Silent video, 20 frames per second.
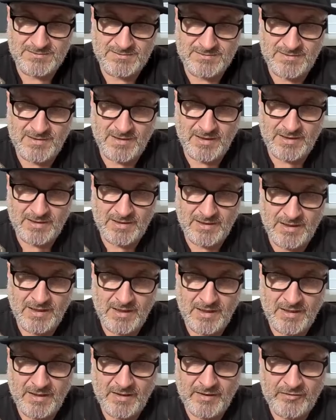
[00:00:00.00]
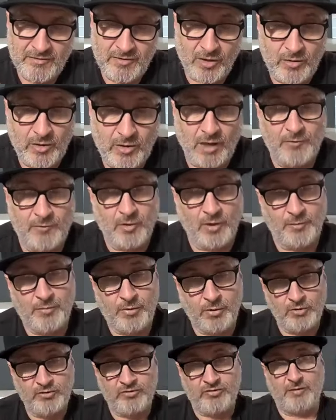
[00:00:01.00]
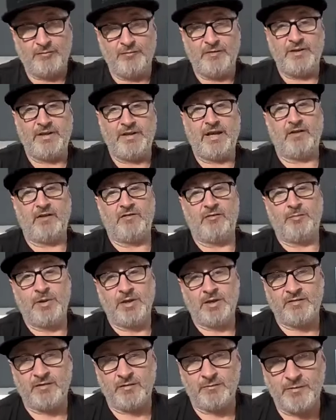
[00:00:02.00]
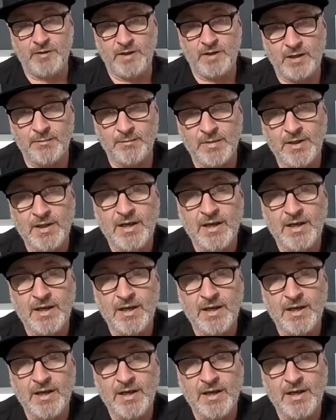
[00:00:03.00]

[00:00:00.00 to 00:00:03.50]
Right? So I've got to put something down to pick something up.